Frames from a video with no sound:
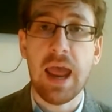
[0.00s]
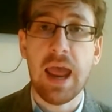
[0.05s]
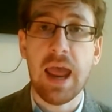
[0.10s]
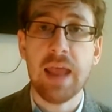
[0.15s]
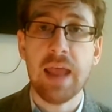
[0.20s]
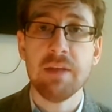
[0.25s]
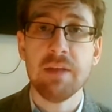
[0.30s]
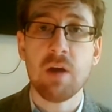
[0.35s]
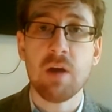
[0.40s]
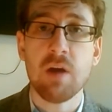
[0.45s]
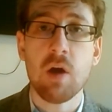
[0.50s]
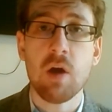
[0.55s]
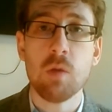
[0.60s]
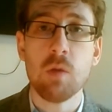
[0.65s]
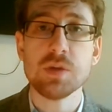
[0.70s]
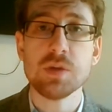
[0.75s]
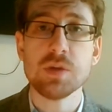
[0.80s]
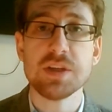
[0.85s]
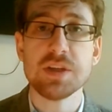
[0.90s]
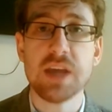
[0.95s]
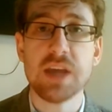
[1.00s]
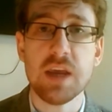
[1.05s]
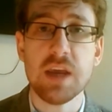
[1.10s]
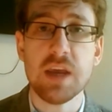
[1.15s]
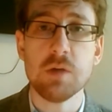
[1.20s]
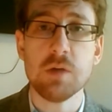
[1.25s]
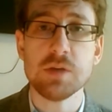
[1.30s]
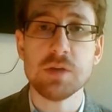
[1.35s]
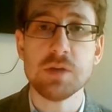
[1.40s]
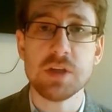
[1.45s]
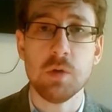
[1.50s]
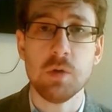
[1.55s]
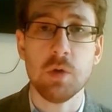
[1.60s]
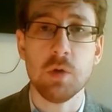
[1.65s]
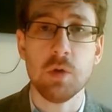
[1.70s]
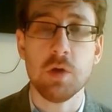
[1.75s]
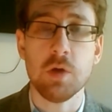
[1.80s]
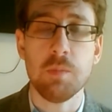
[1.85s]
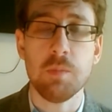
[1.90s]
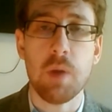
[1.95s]
And I will see you
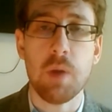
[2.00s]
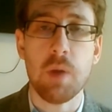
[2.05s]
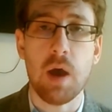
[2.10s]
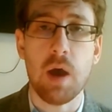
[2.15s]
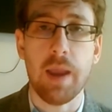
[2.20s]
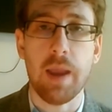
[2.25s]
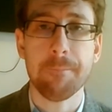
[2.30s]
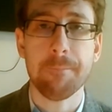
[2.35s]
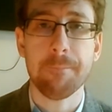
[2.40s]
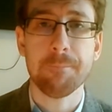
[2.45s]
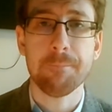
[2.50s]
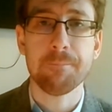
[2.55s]
soon. Goodbye.